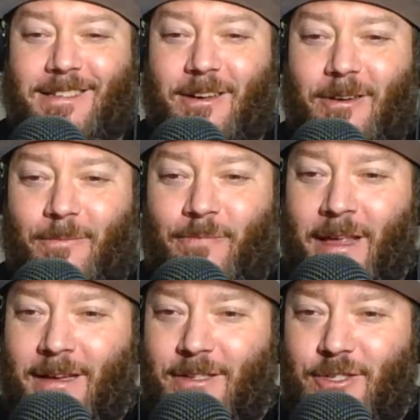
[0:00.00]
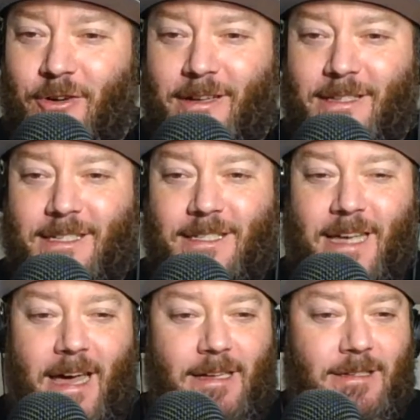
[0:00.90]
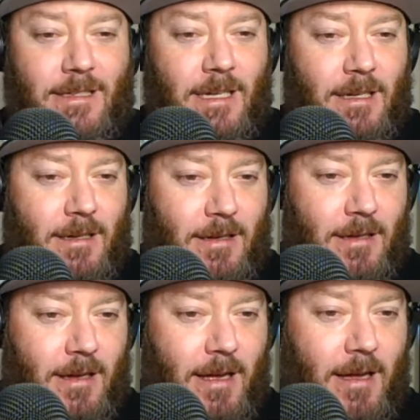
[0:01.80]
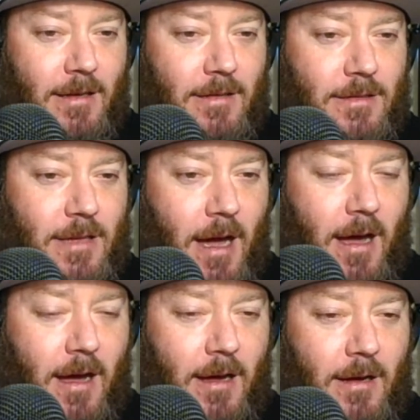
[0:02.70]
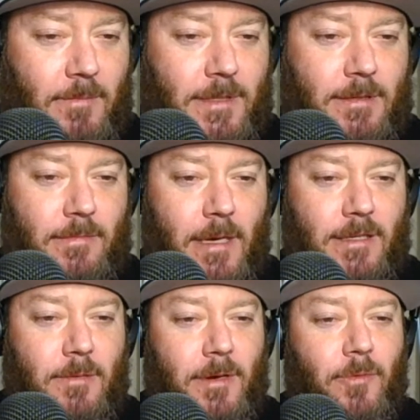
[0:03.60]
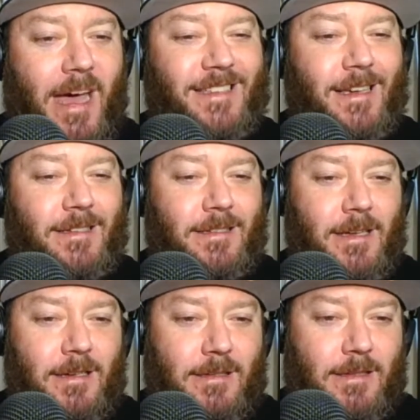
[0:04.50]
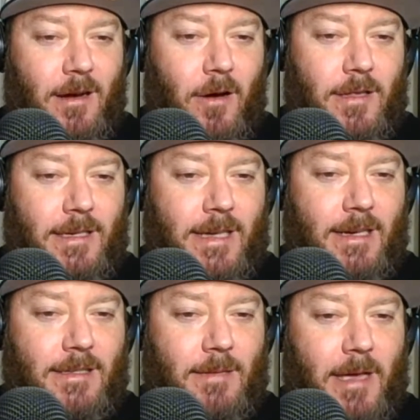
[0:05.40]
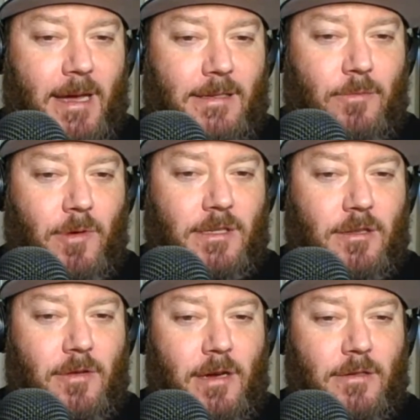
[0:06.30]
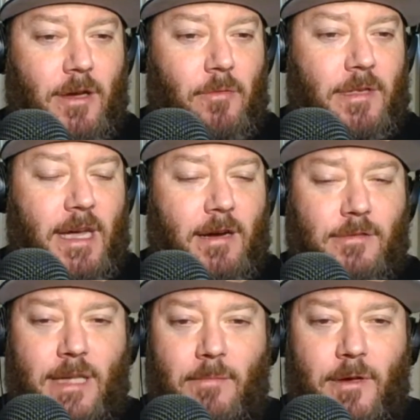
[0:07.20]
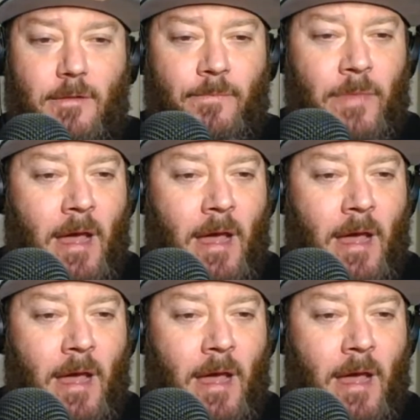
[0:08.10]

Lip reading: So Sean says, I'm assuming SS is on the exact same day as it was 30 years ago with Taker's debut.